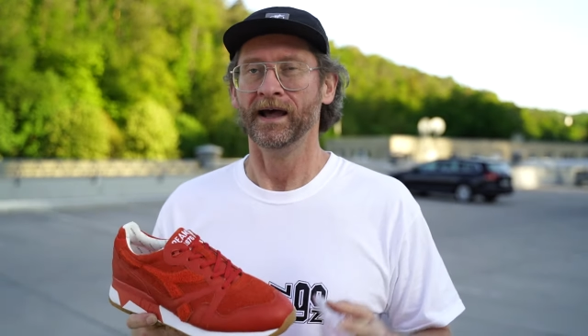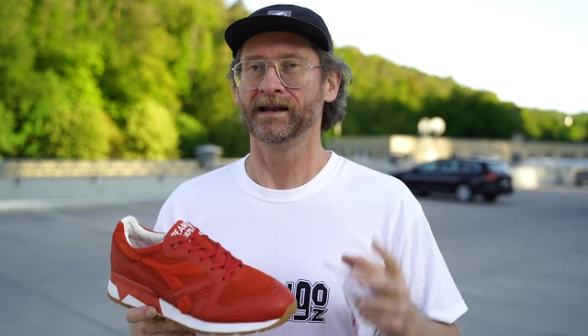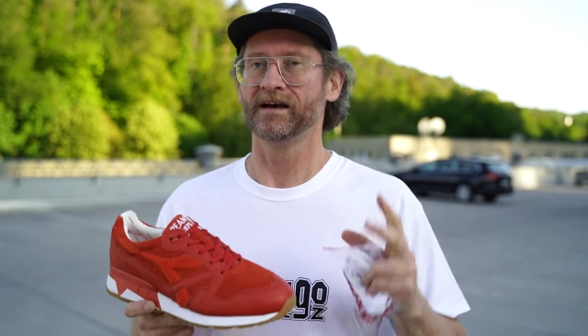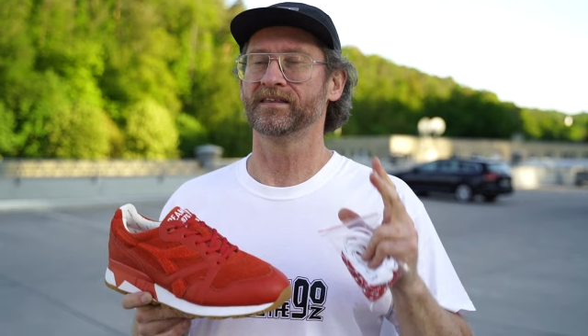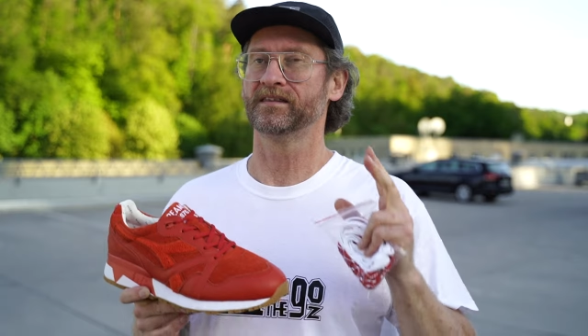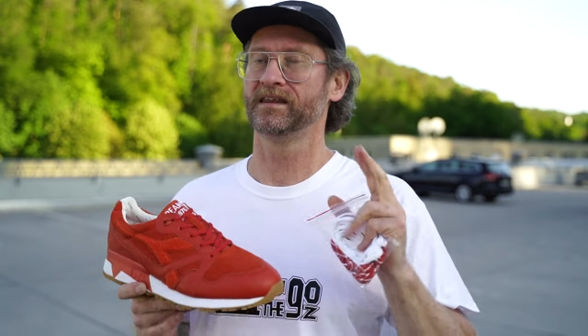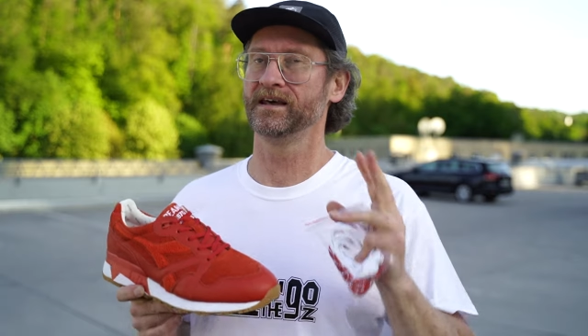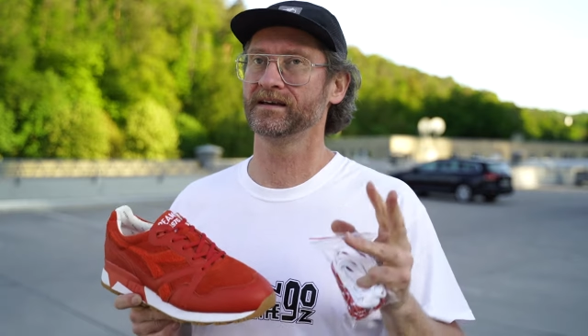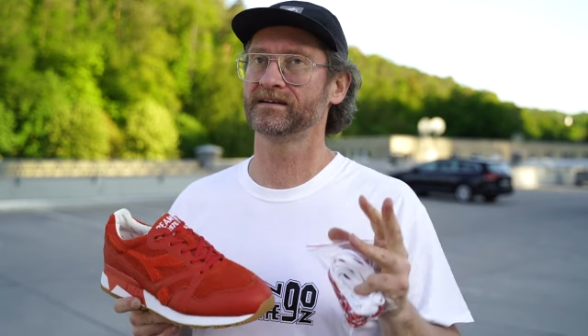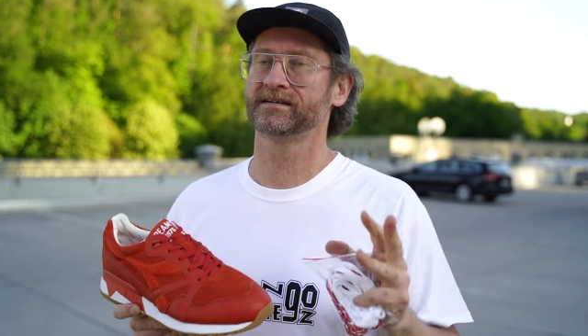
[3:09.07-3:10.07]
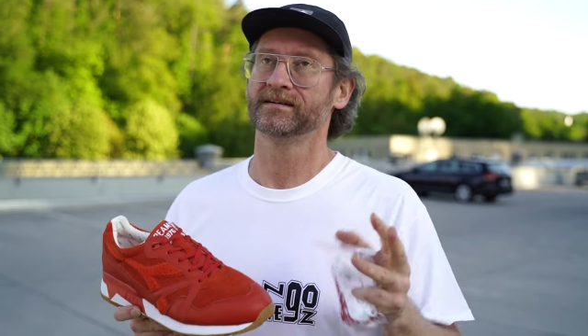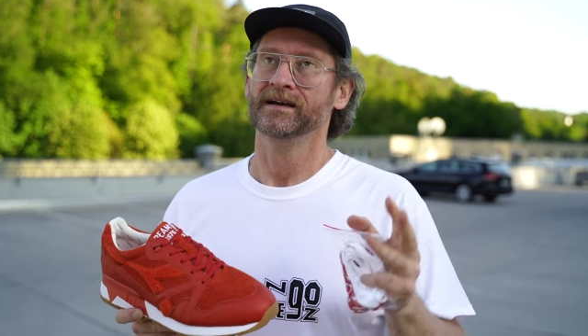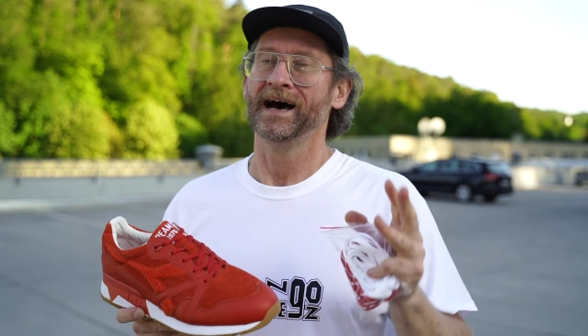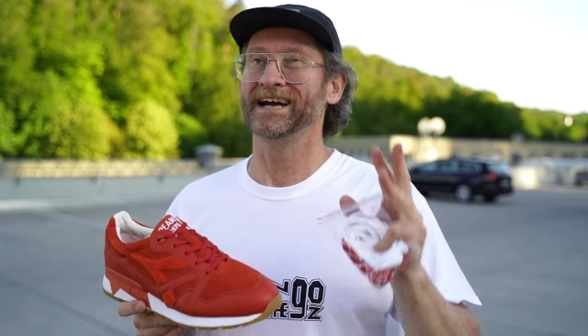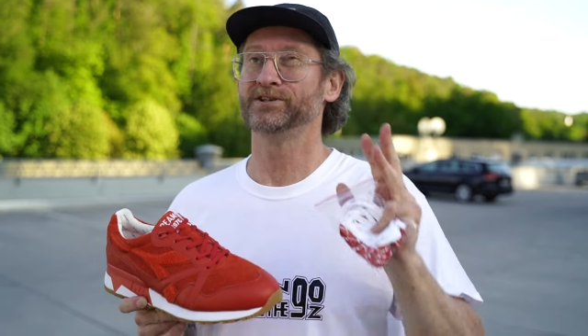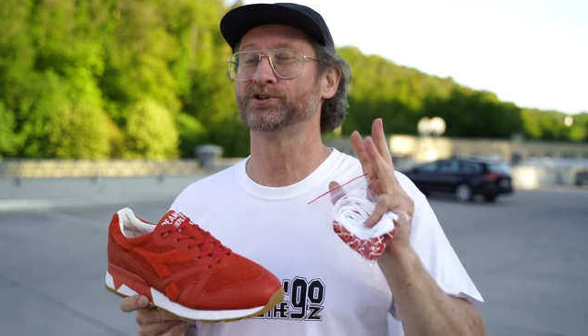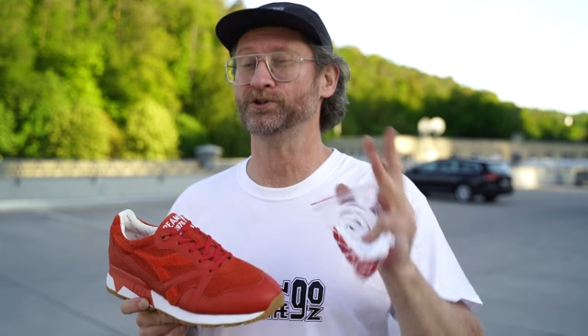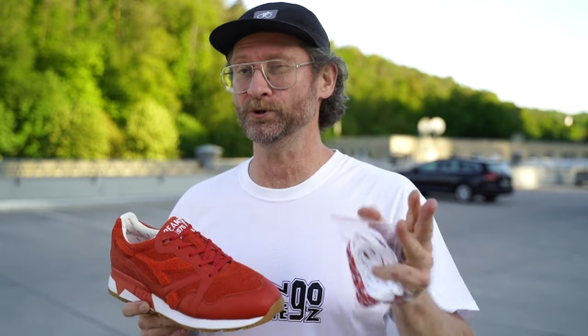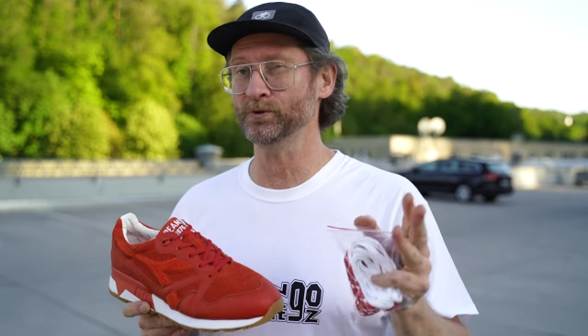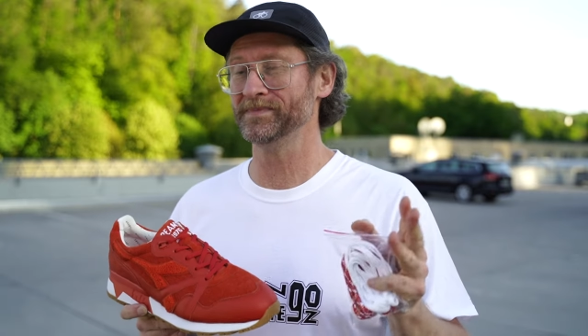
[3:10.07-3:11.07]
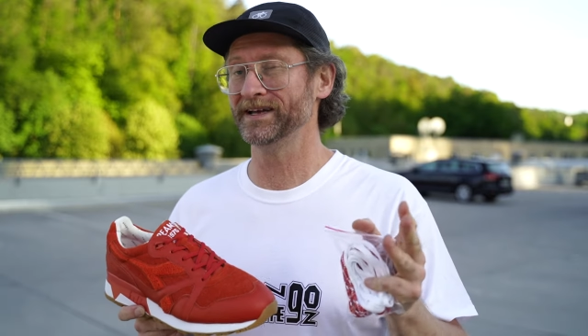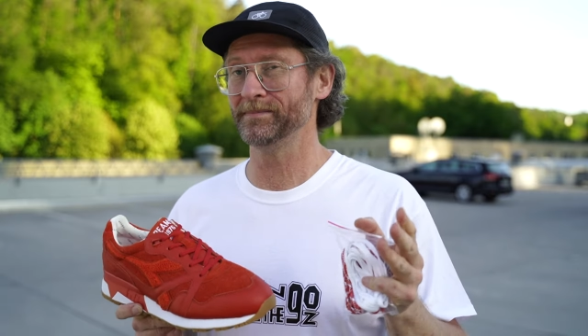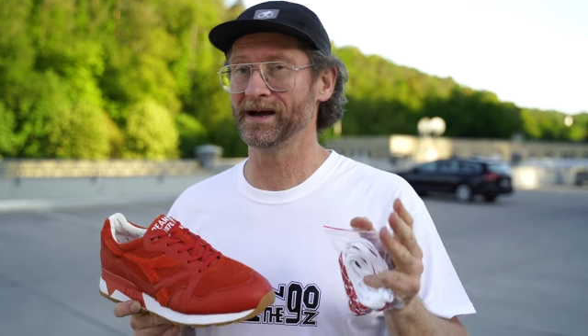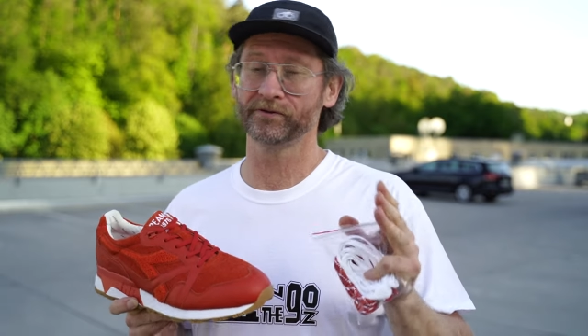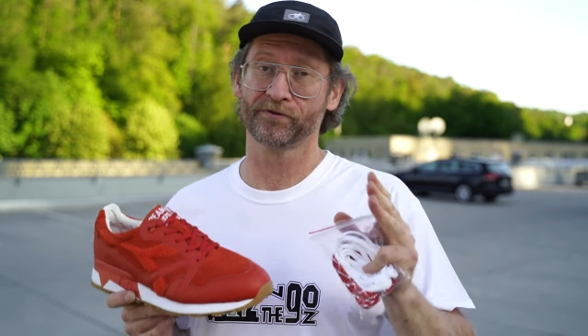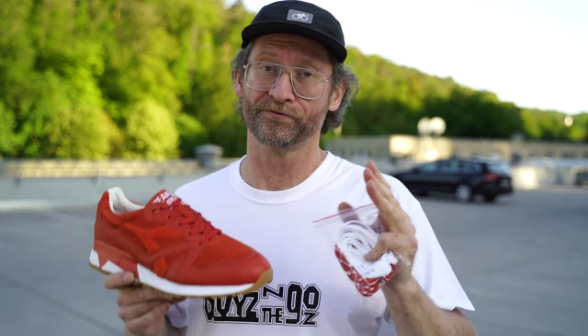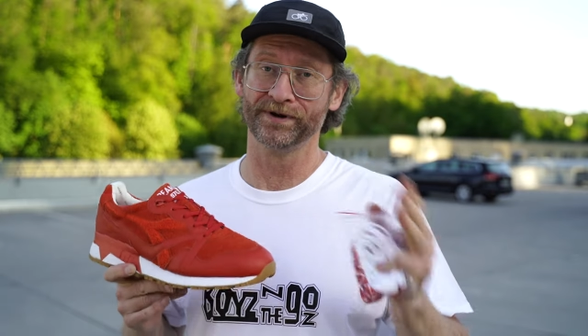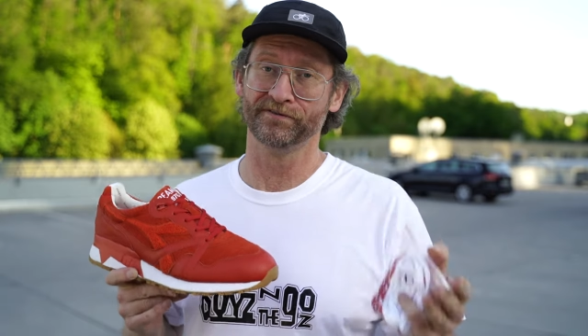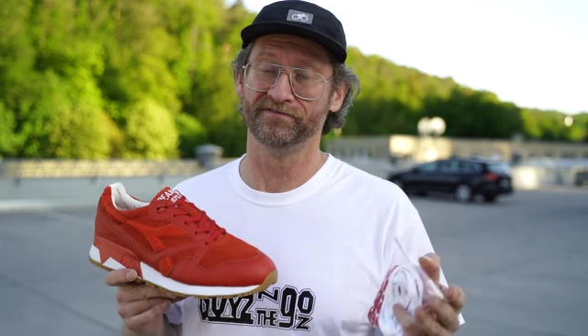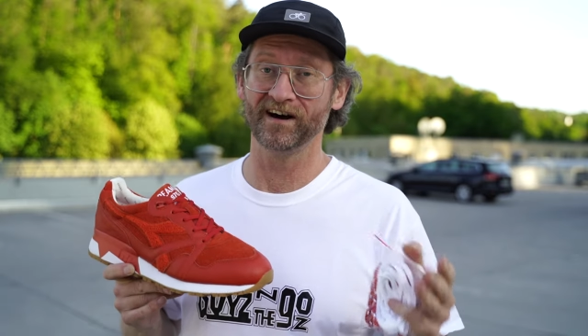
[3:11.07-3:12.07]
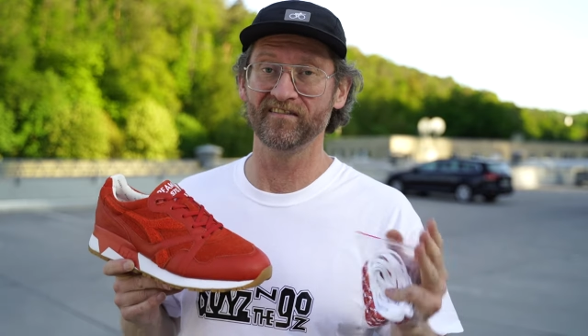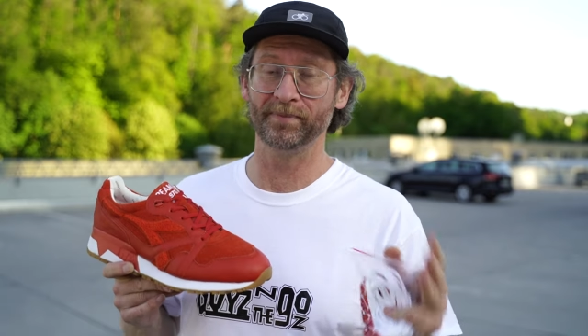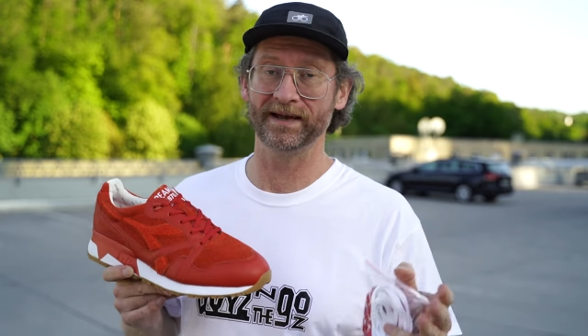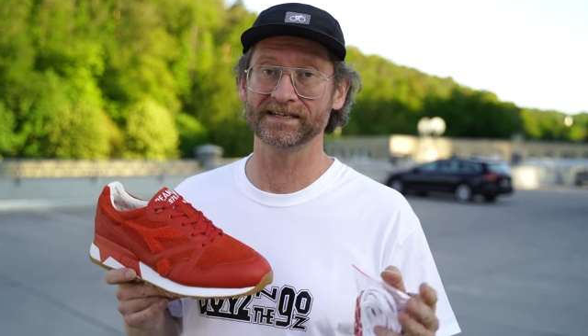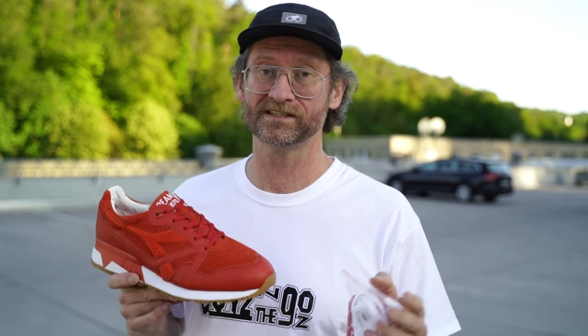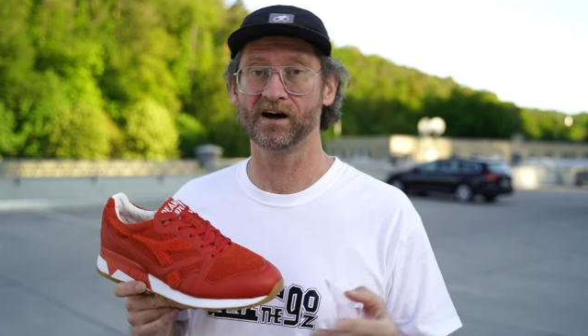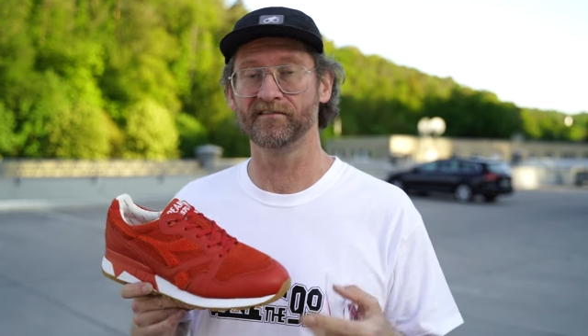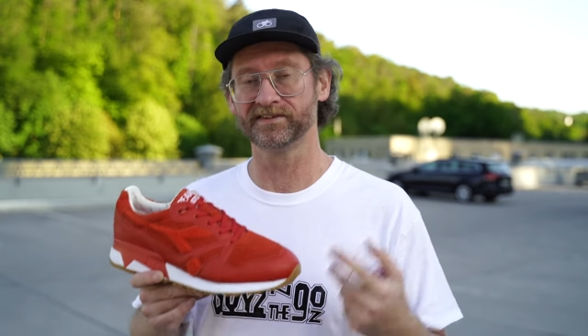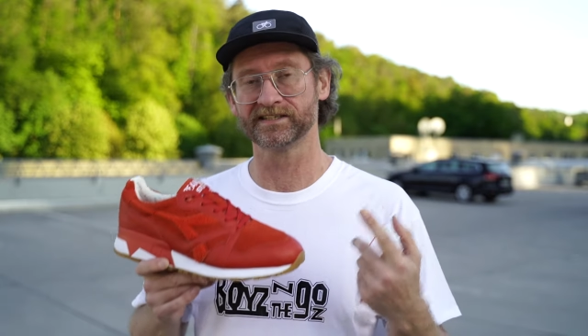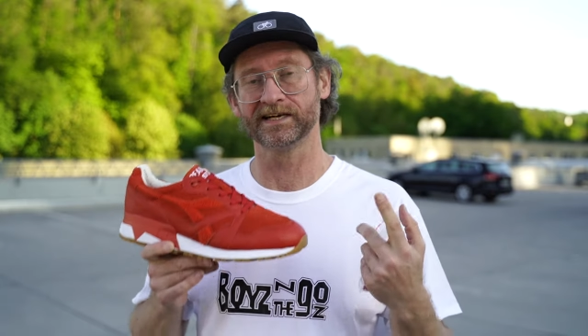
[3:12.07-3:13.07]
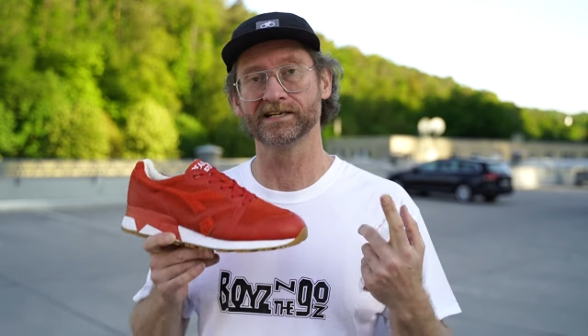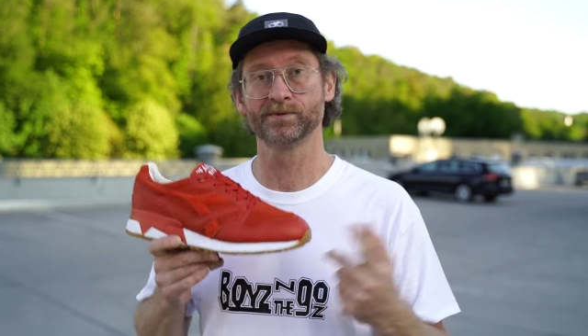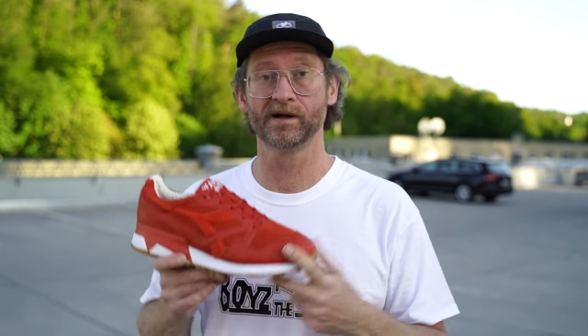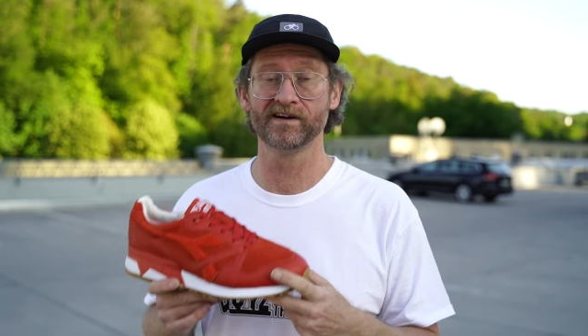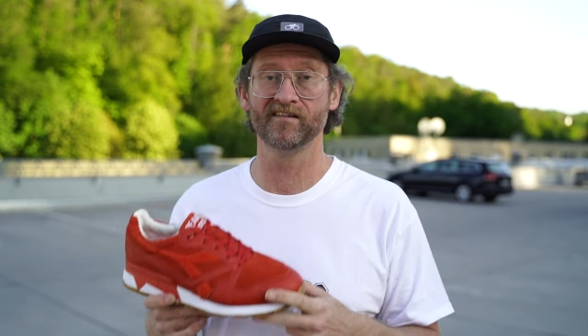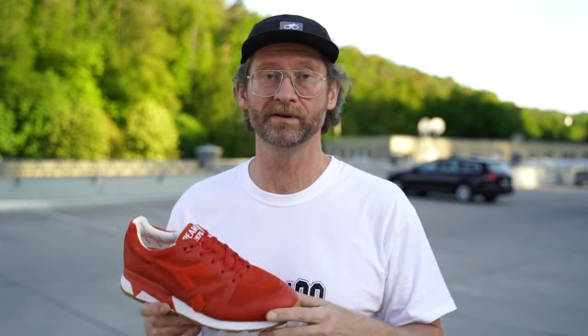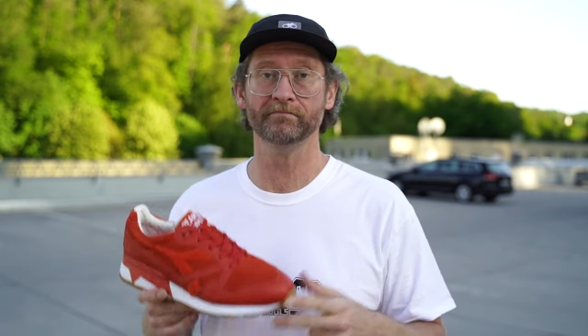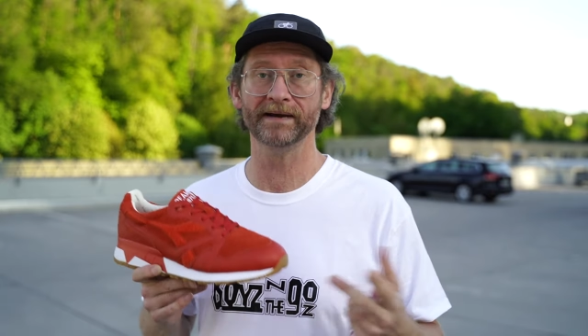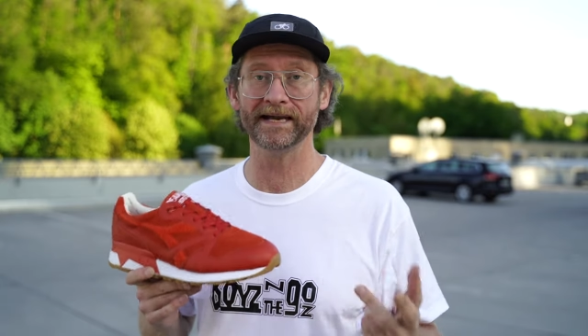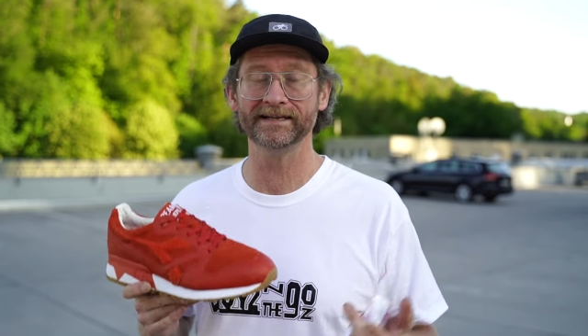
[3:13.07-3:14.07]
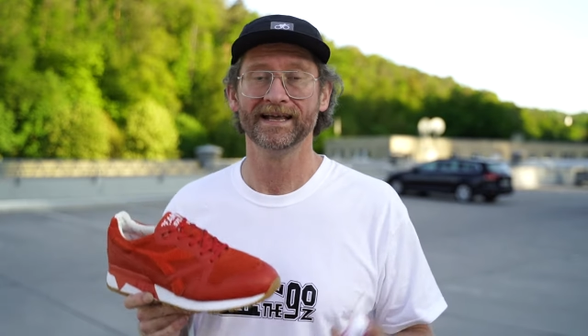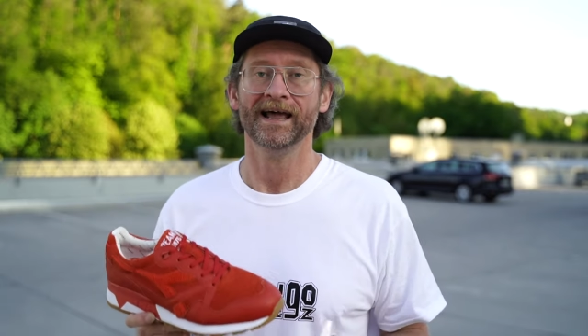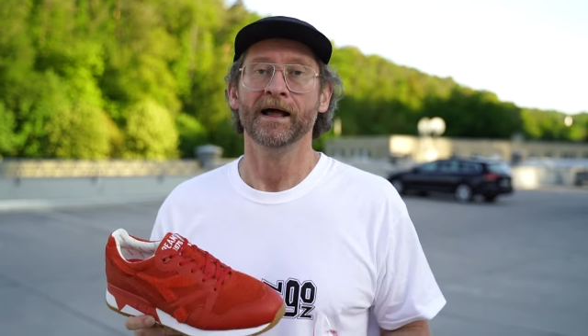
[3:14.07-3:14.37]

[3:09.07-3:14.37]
And I think, I assume that about three to five pairs of the size 12 have been made